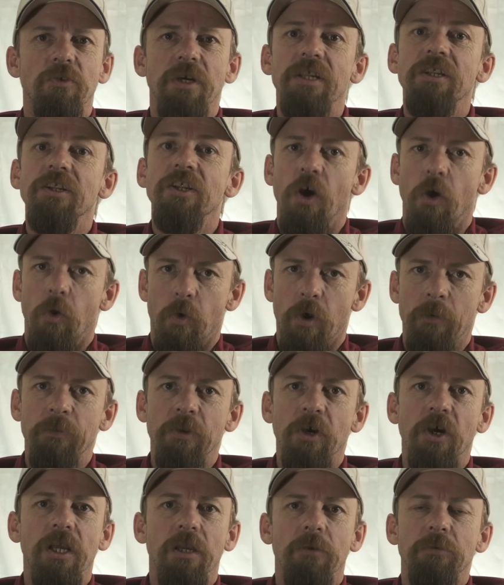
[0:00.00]
and no, I'm
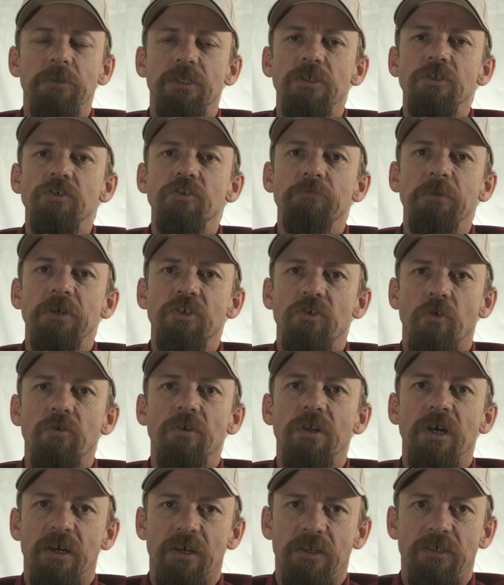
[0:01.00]
not able to use my drone
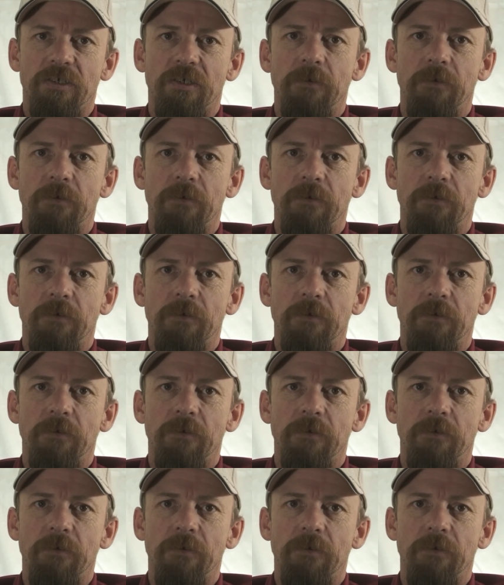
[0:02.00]
to hunt.